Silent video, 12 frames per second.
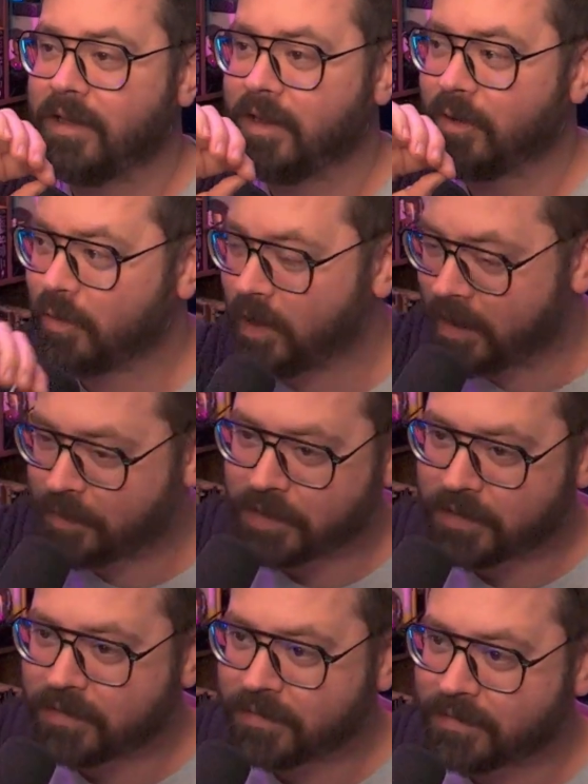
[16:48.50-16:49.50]

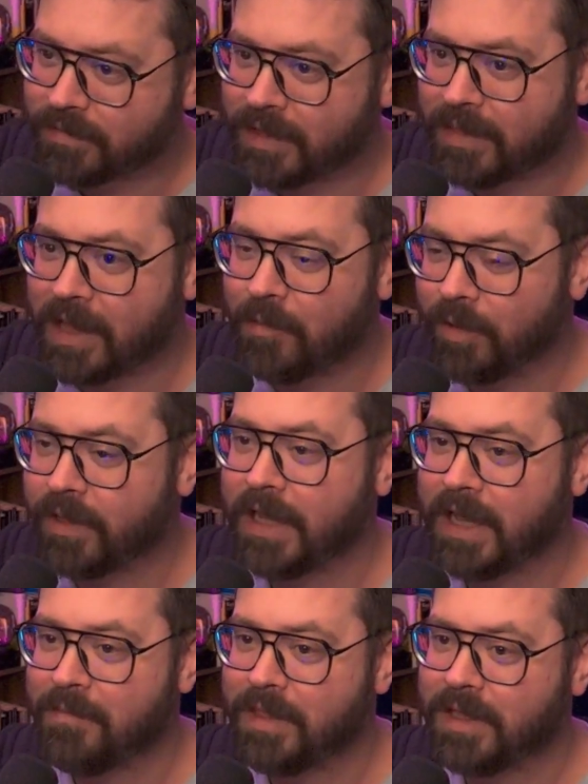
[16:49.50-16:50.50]
Incredible that won
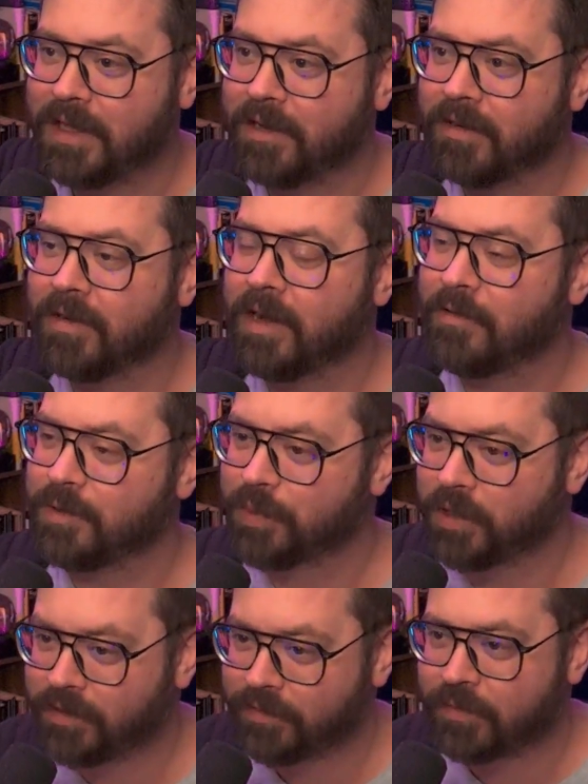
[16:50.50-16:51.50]
Game of the Year. I was
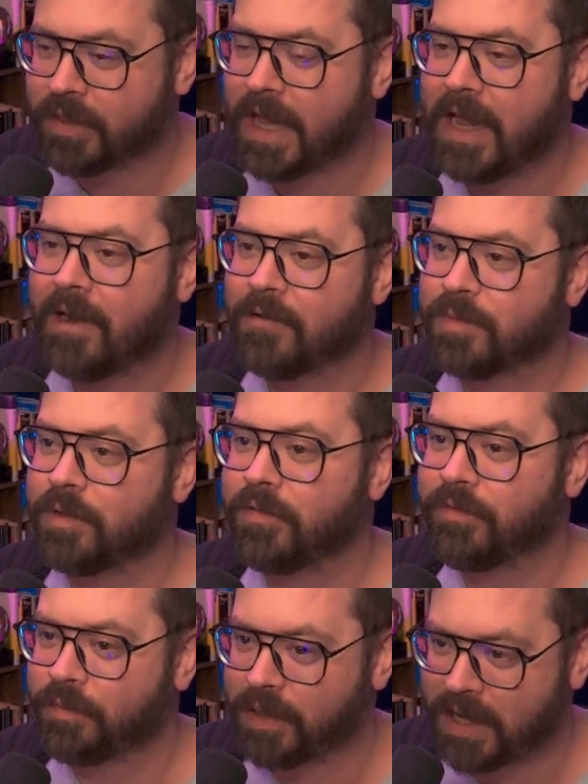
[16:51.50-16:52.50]
pulling for that. I was
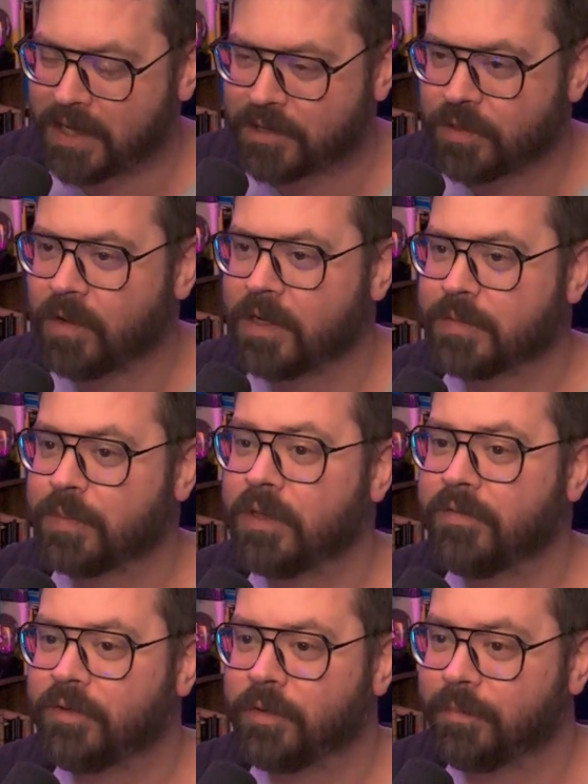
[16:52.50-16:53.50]
pulling for Balatro. I was
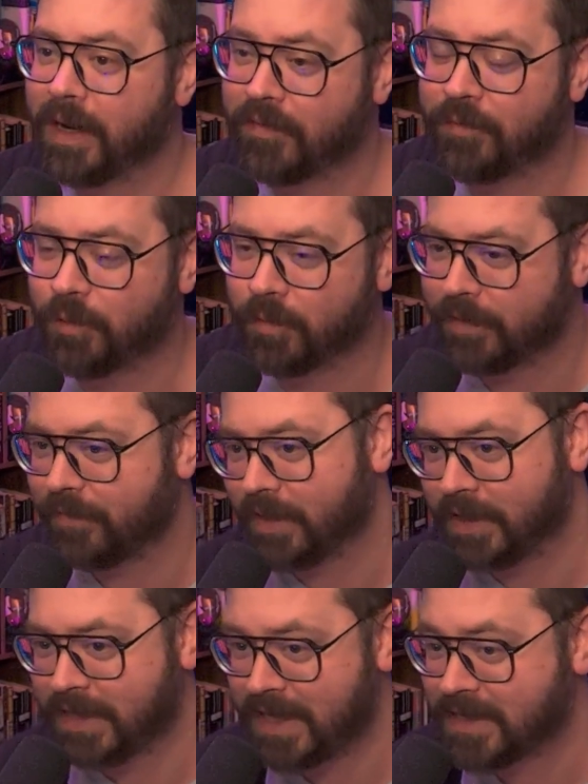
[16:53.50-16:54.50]
pulling for Metaphor
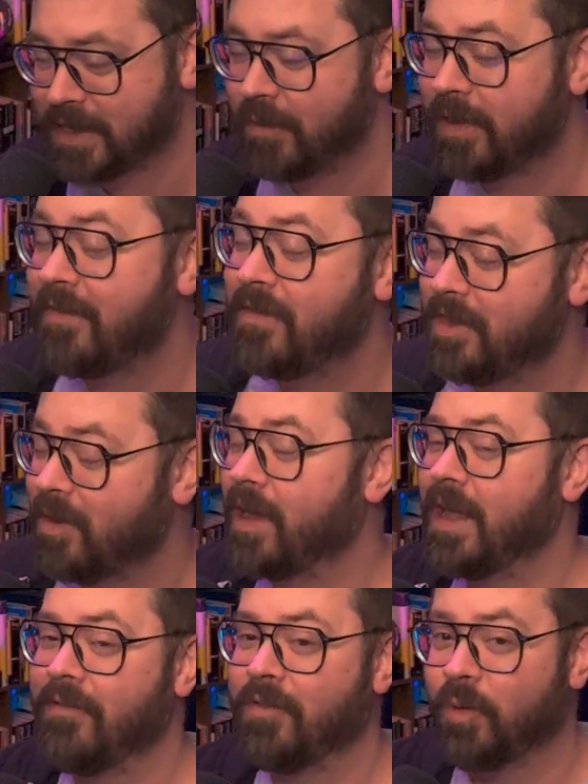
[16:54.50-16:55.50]
Refantasio. Even though
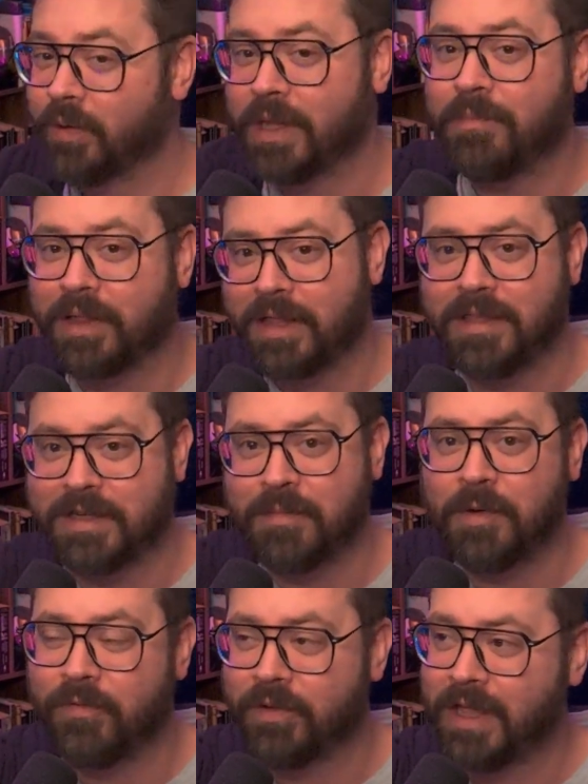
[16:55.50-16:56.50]
I have only played the
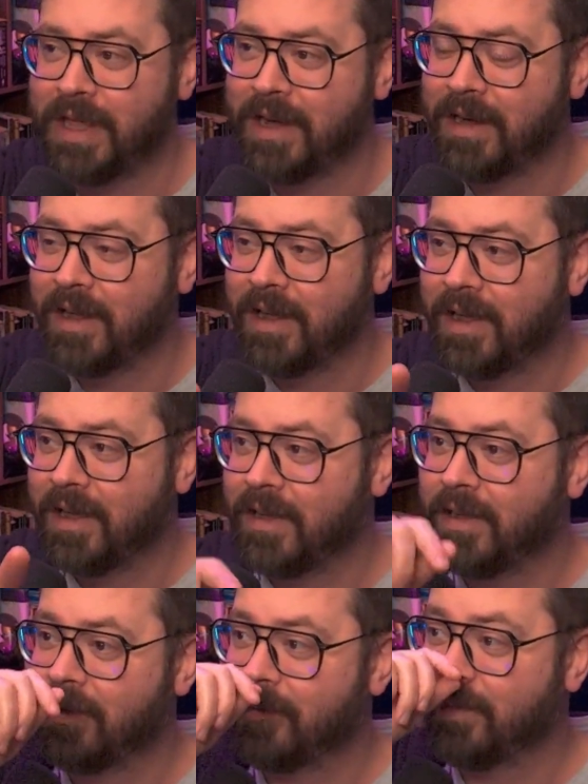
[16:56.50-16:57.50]
demo for that,
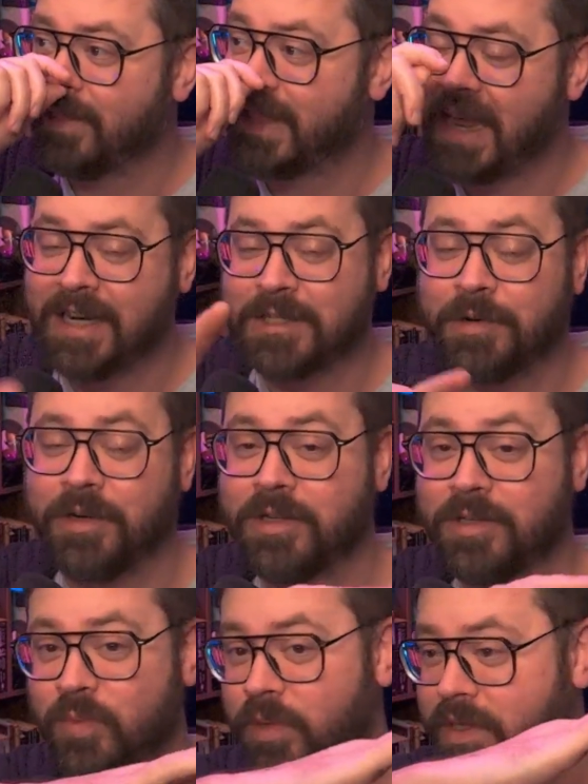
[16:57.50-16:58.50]
that
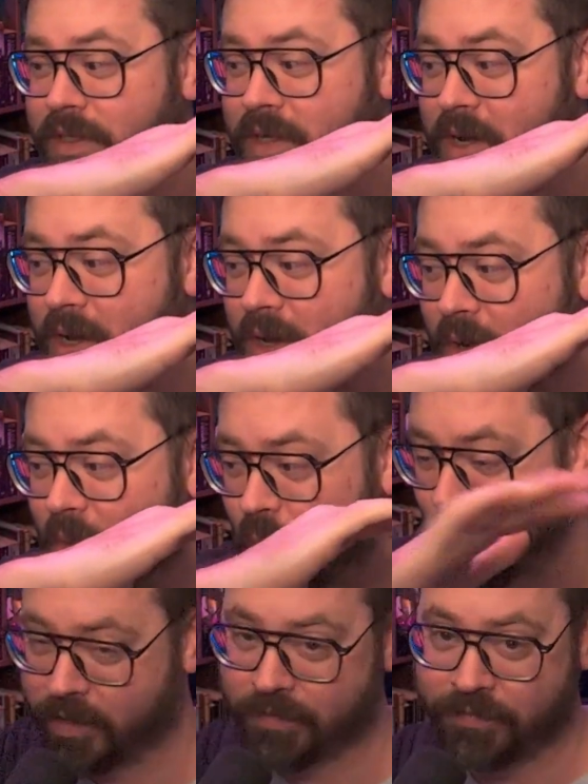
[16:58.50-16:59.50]
experience was
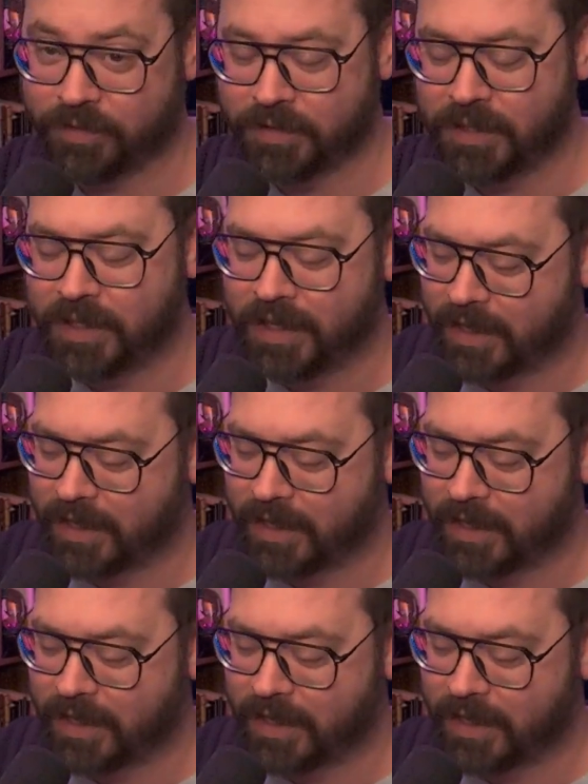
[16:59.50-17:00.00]
wonderful.